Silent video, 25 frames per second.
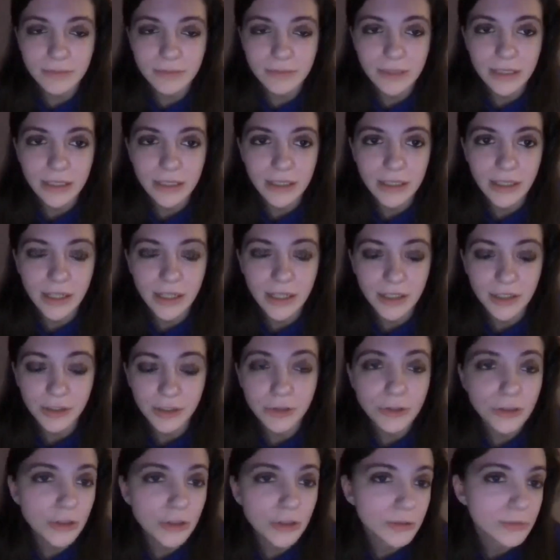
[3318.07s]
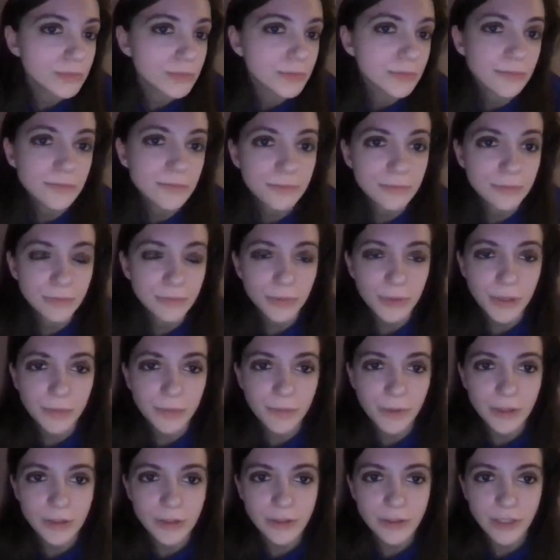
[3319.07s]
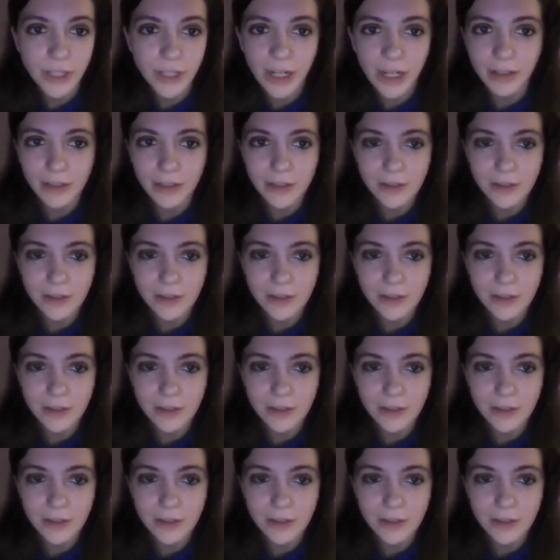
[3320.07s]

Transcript: YouTube, pretty much. Yeah.